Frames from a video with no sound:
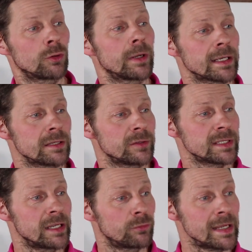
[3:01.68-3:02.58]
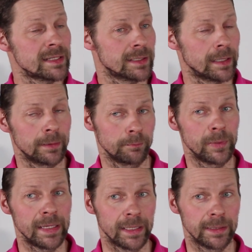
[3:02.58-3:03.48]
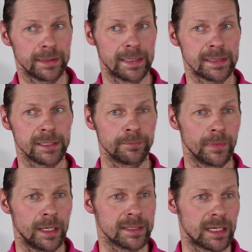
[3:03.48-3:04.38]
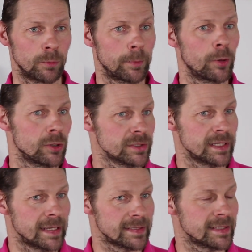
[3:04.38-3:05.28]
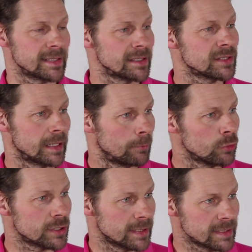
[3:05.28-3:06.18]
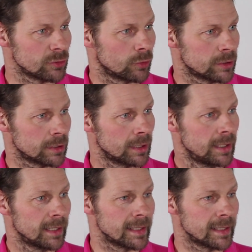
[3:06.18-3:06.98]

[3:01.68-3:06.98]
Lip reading: their own activity, reasoning being that cerebral palsy is a sensory motor disorder,